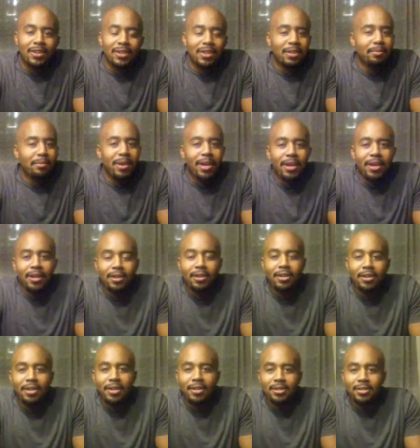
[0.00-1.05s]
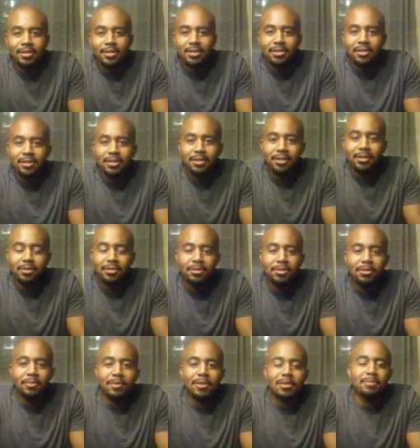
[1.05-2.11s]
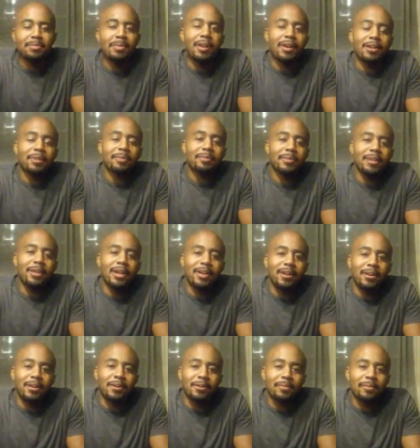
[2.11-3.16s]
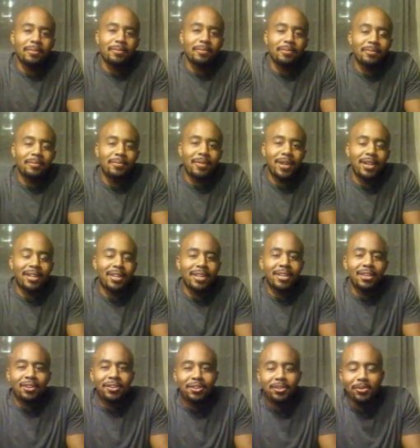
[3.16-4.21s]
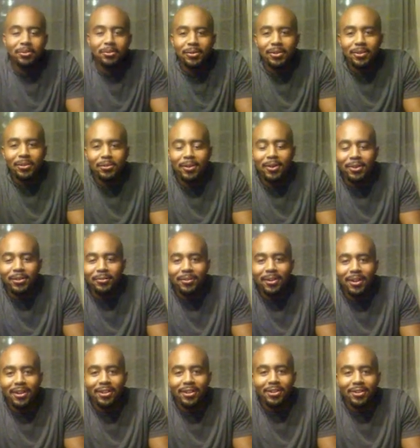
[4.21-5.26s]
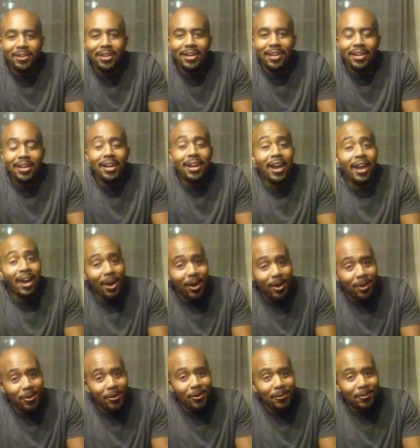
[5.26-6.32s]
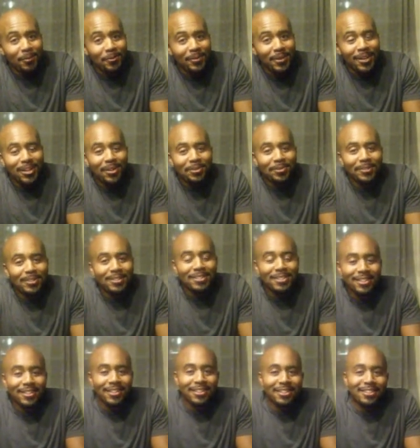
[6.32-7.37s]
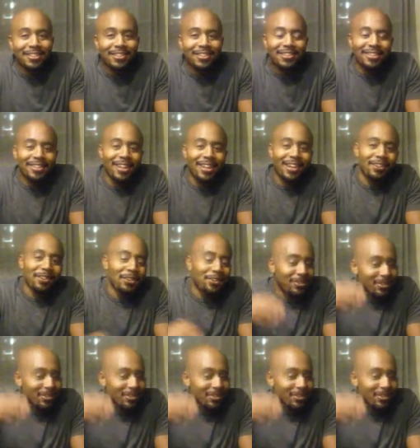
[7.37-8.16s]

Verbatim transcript: the bad hair days don't too much bother me. y'all. I think you're cute when you walk around at home with your I don't know